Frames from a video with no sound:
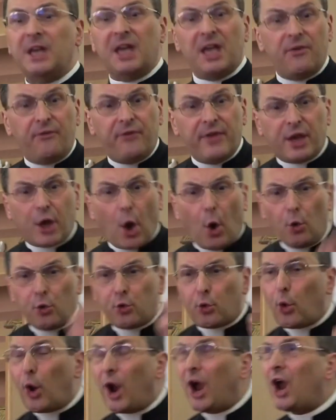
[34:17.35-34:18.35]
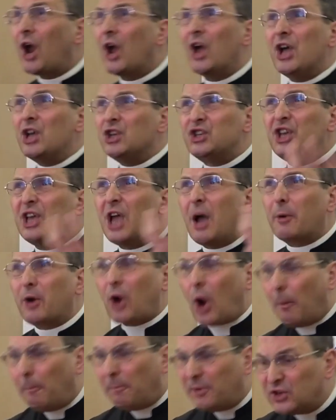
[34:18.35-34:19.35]
If we go to her, she
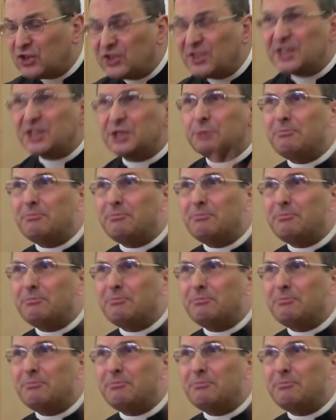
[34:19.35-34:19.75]
accomplished this